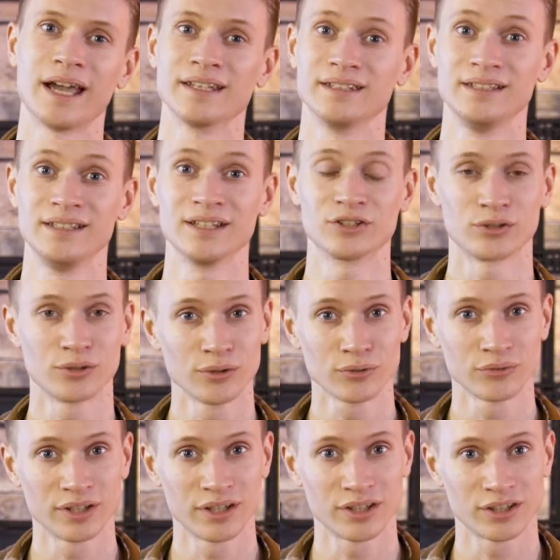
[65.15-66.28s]
at the external
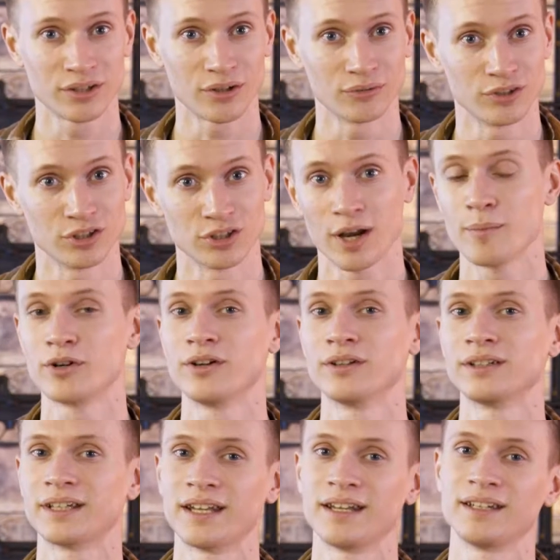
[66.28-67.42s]
finish of the
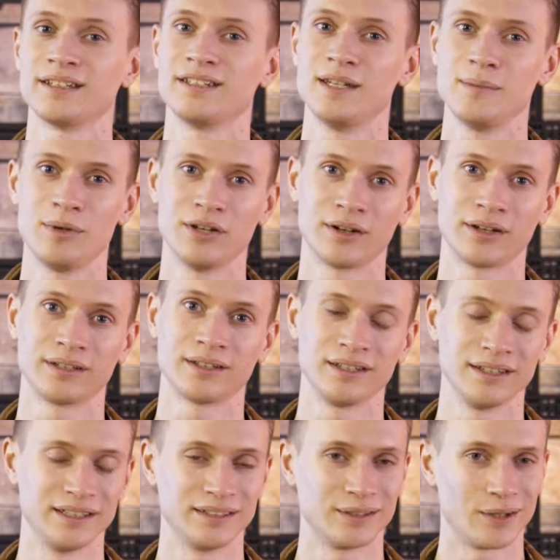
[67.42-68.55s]
Cybergun Canik TP9 Elite